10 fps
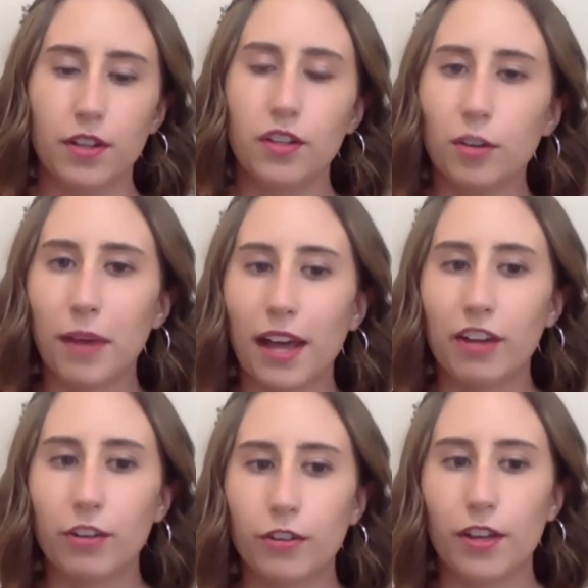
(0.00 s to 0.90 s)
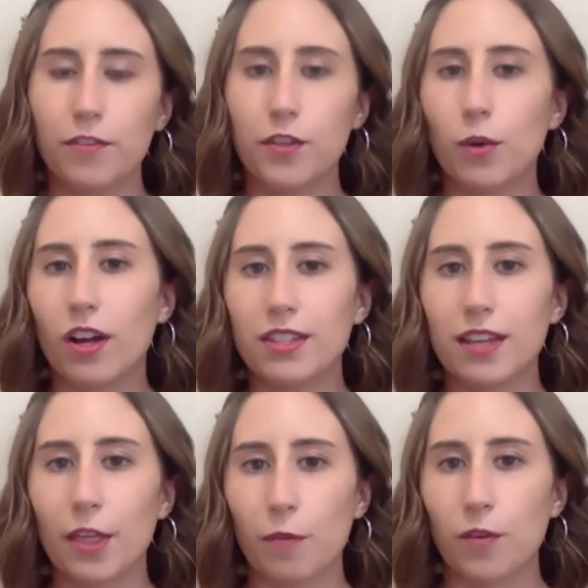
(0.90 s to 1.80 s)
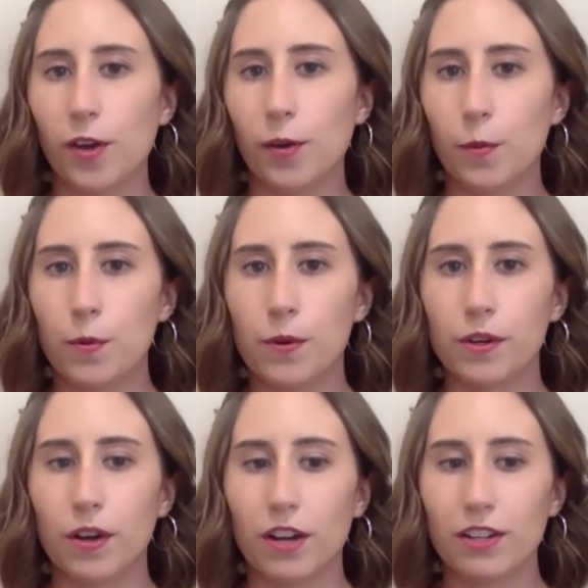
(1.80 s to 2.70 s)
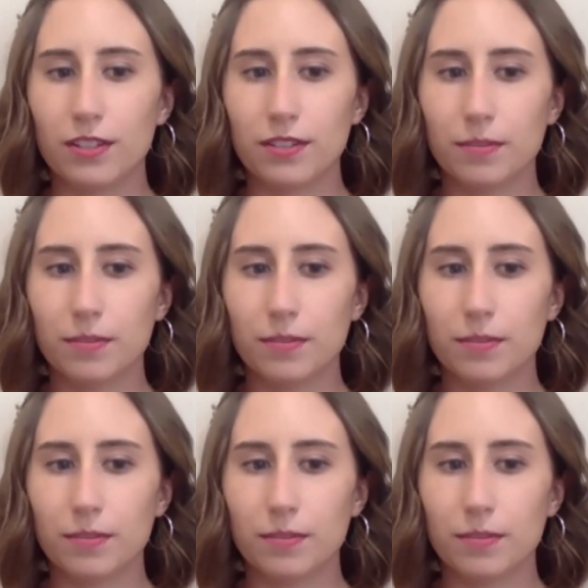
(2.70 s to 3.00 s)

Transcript: no matter if you are on death row or not.